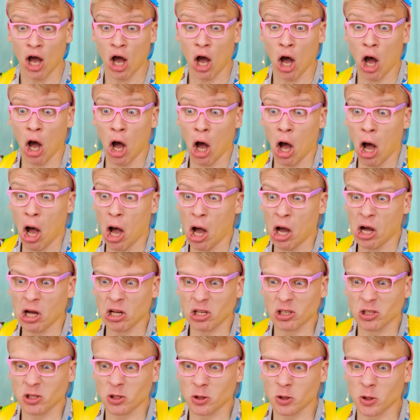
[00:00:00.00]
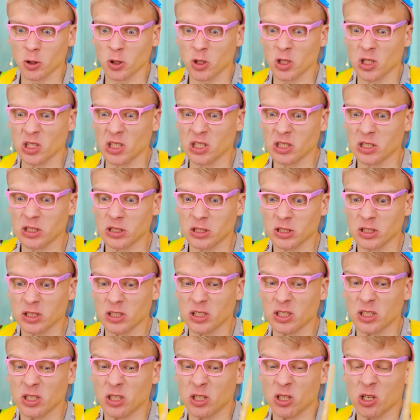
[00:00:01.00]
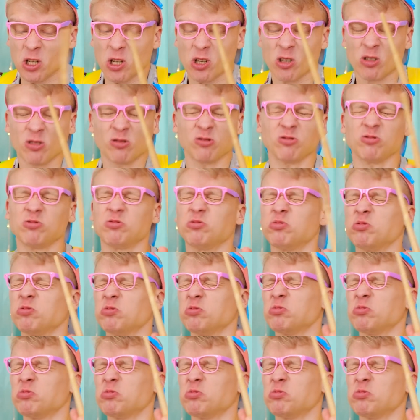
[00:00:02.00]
Ugh, I can't believe this!